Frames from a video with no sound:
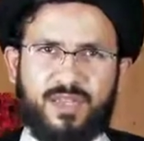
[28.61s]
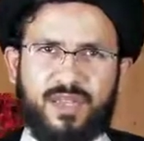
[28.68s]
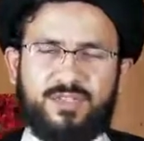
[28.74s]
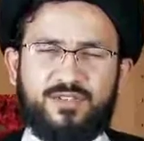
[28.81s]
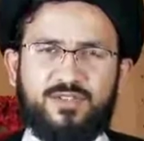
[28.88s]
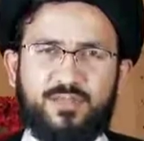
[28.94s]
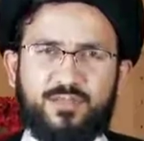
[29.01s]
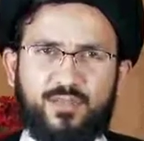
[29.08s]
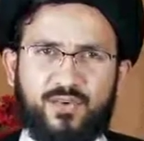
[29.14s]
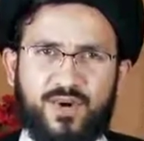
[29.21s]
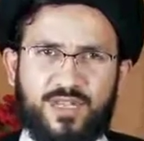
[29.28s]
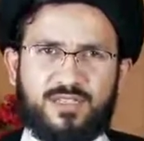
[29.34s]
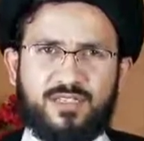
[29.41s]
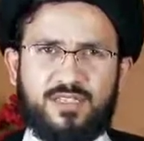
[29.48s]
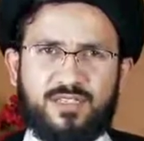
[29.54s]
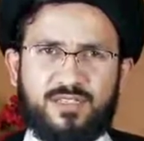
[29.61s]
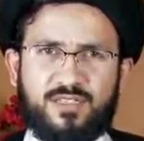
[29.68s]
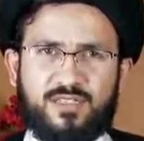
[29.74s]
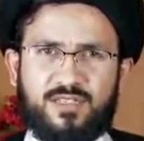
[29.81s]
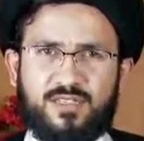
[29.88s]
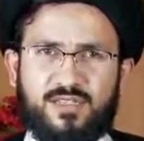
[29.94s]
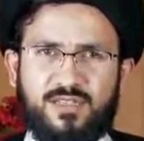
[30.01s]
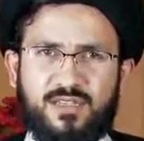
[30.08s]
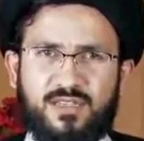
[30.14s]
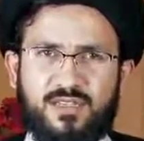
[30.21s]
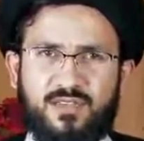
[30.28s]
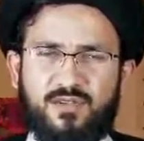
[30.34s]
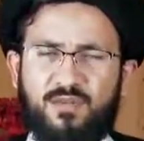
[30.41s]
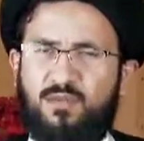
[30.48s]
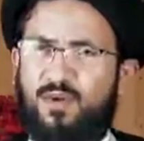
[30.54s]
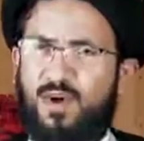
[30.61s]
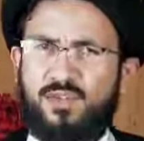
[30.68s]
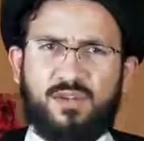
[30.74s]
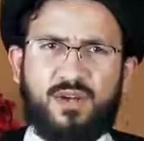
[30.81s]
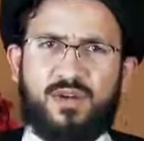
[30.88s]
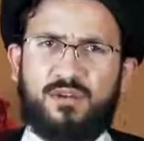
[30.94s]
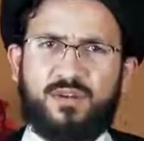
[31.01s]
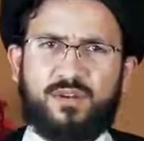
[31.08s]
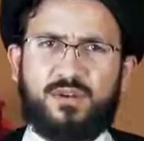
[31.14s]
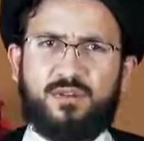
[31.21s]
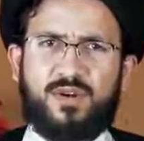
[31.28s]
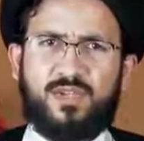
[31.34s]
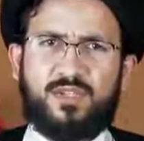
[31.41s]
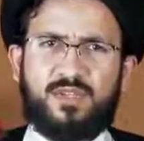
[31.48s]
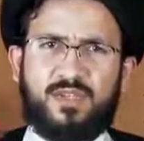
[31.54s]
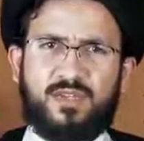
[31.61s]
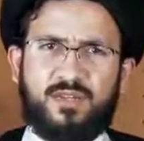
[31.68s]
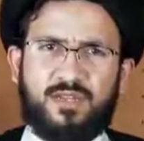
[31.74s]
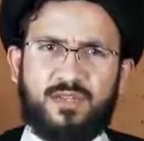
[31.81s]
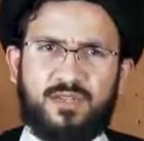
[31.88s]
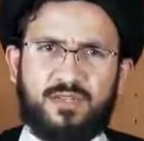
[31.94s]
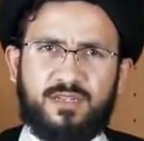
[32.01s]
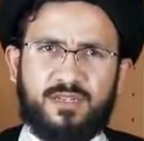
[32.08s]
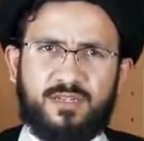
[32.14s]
as your president, what are your criteria?